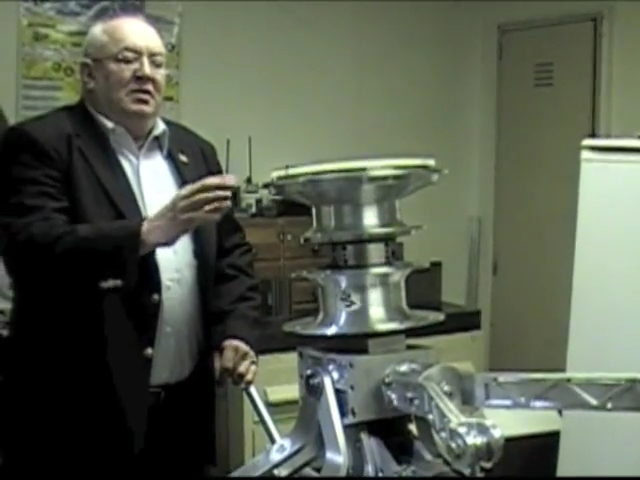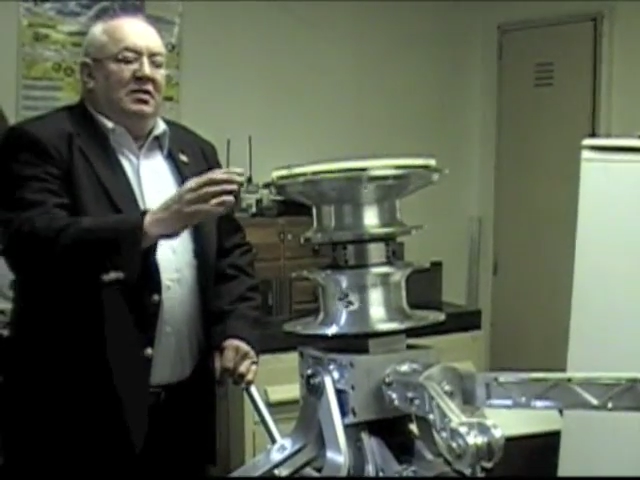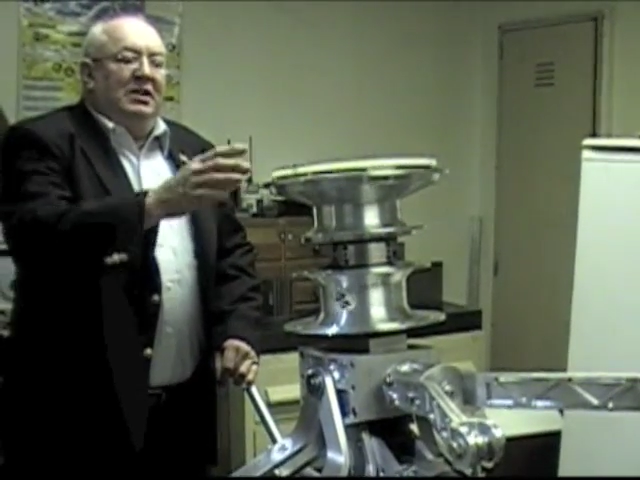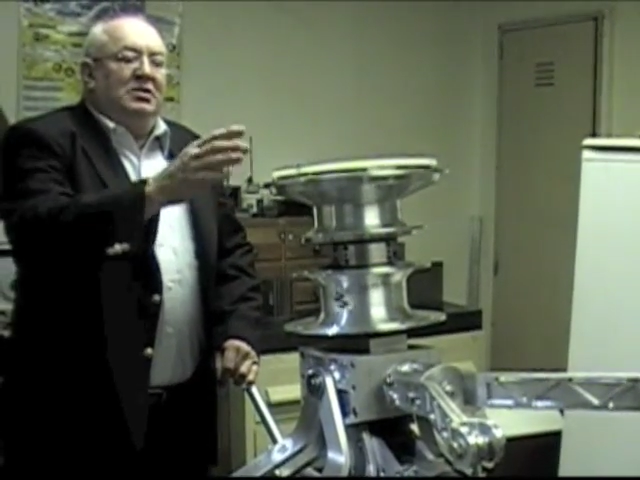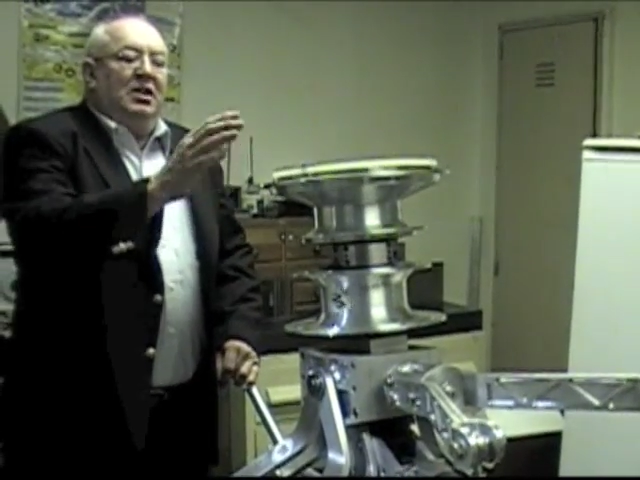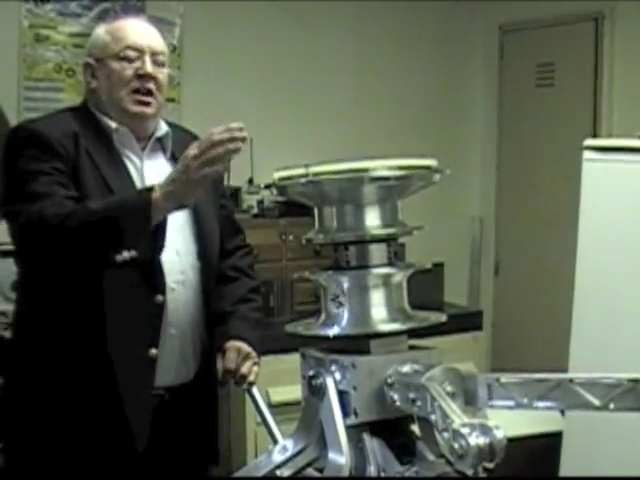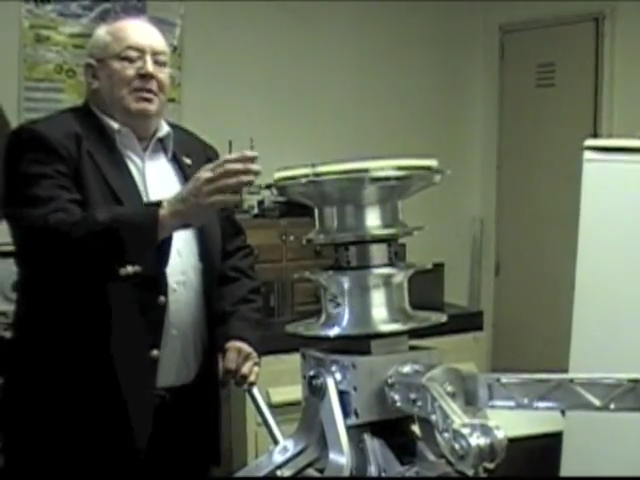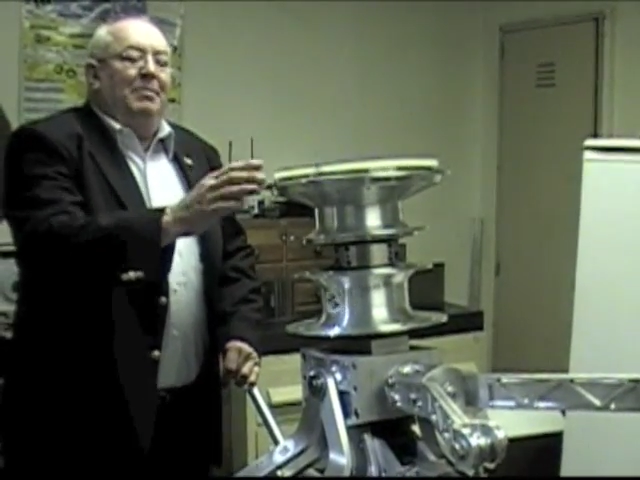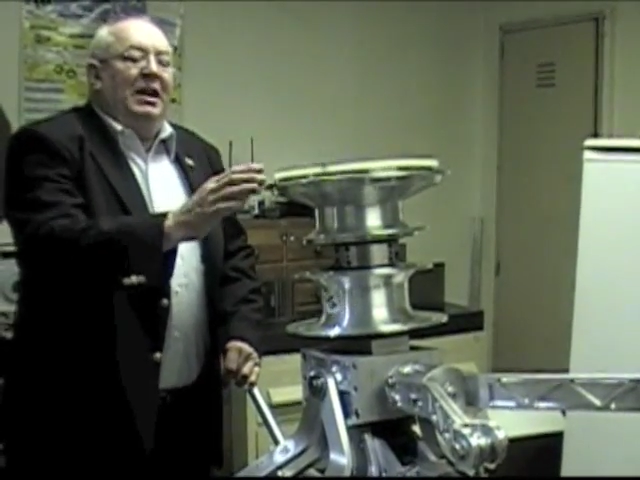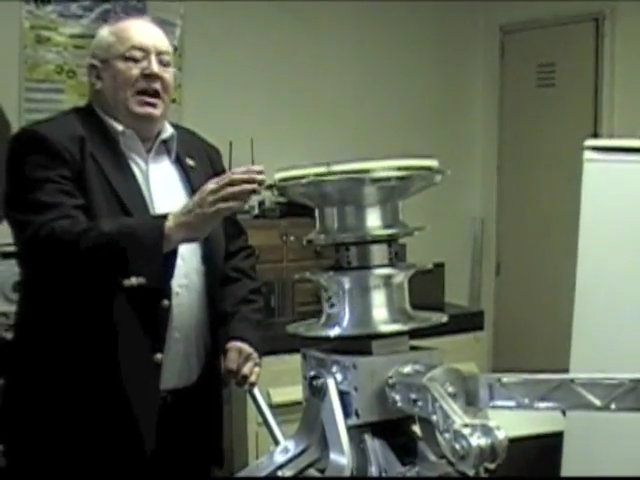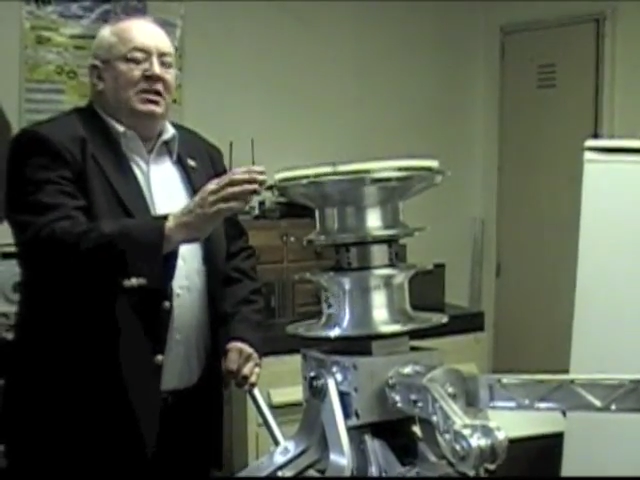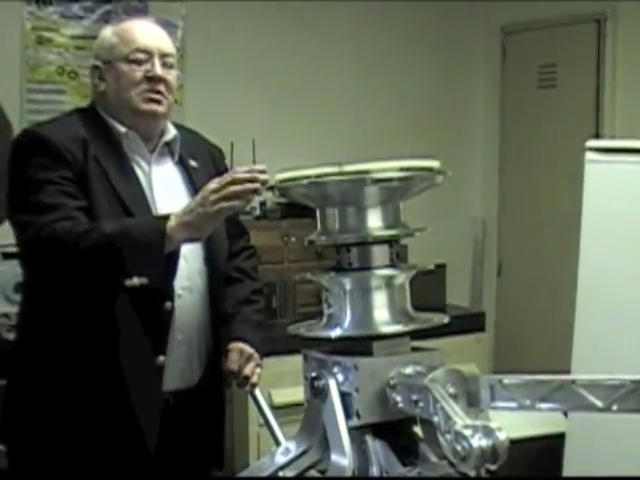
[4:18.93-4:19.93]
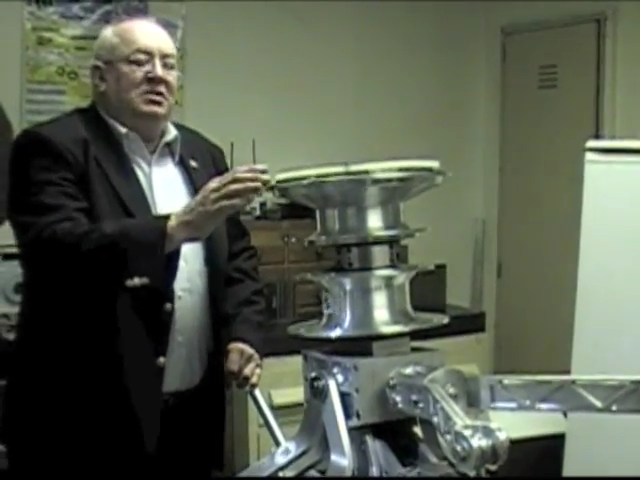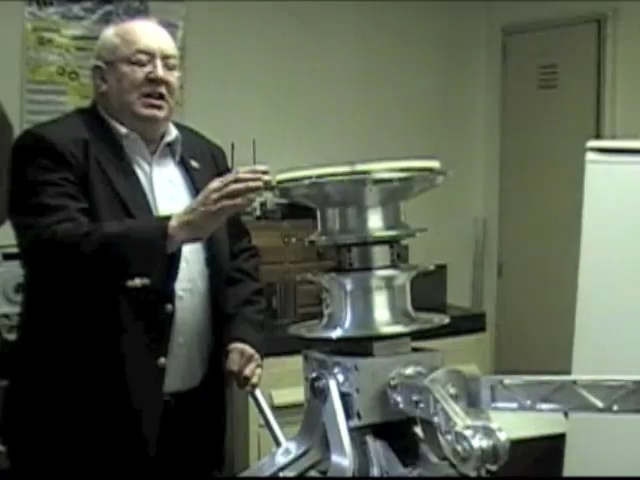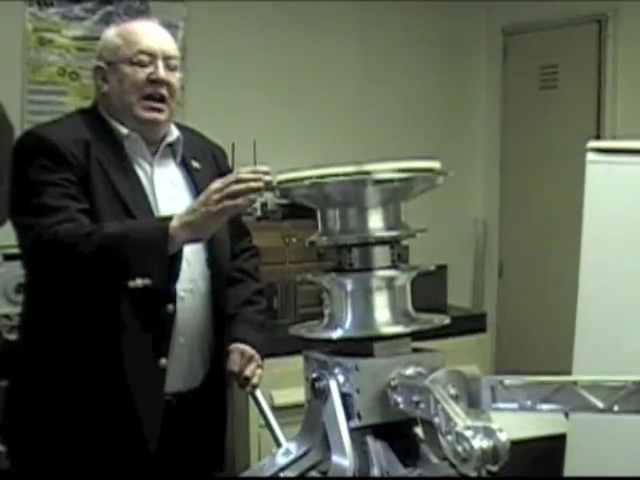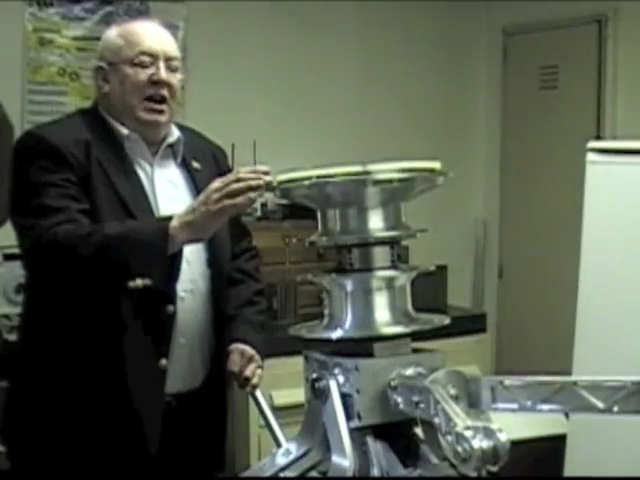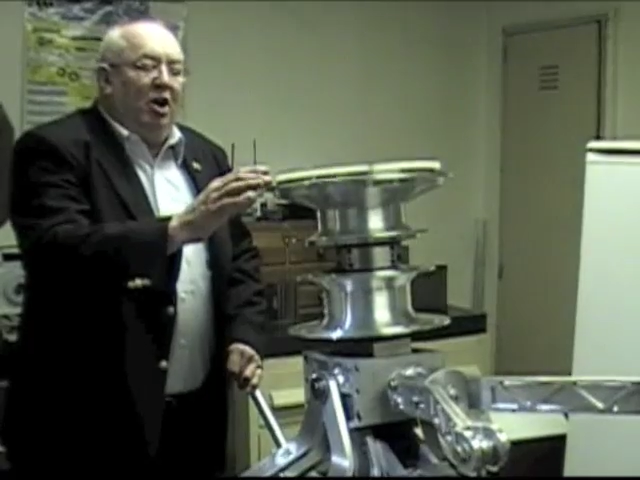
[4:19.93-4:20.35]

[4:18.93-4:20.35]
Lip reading: this eliminates the